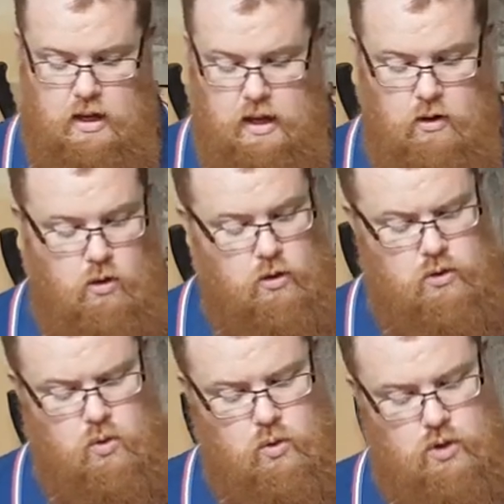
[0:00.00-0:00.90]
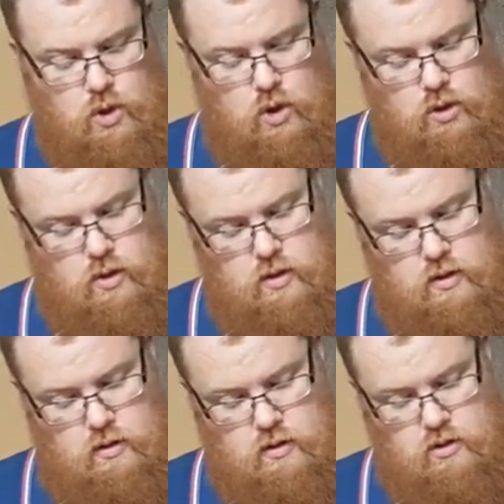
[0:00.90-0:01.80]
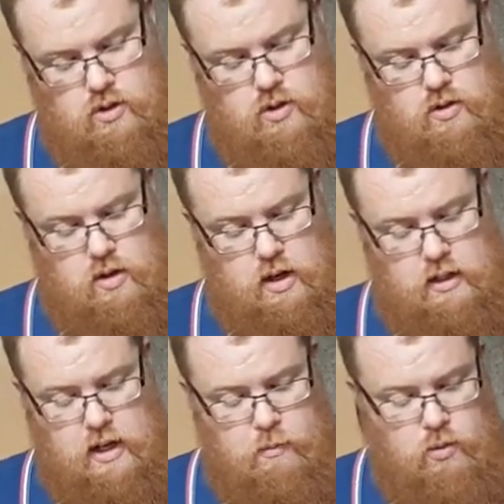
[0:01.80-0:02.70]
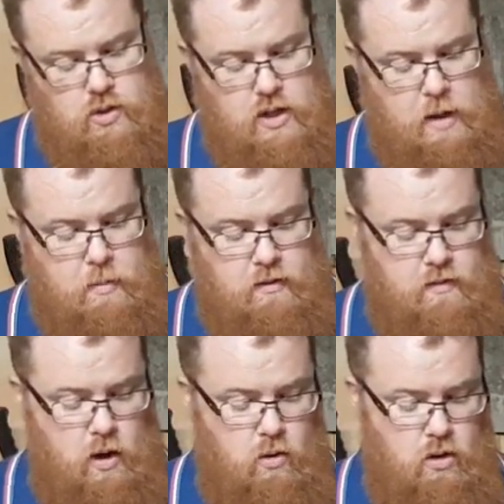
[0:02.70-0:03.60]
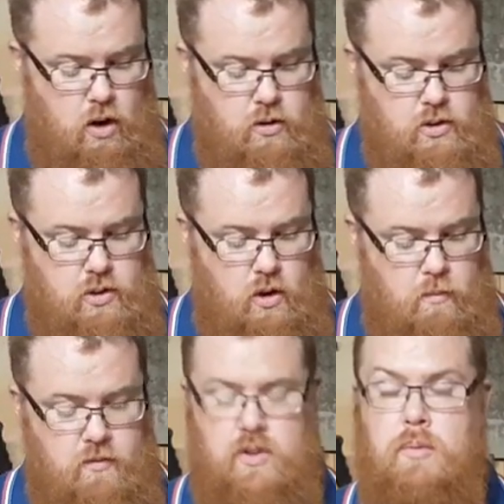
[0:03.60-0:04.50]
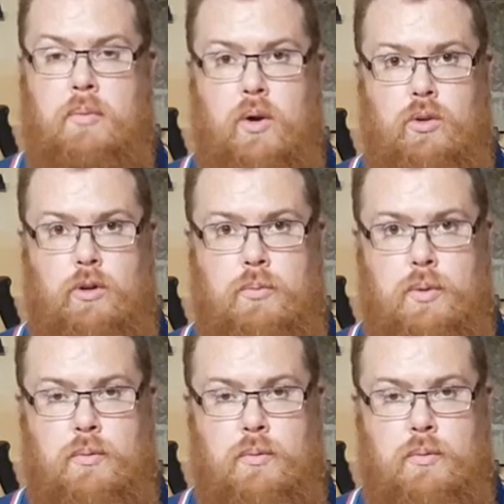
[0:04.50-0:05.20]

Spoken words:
and it's also got a double snap and velcro stop for your belt loop,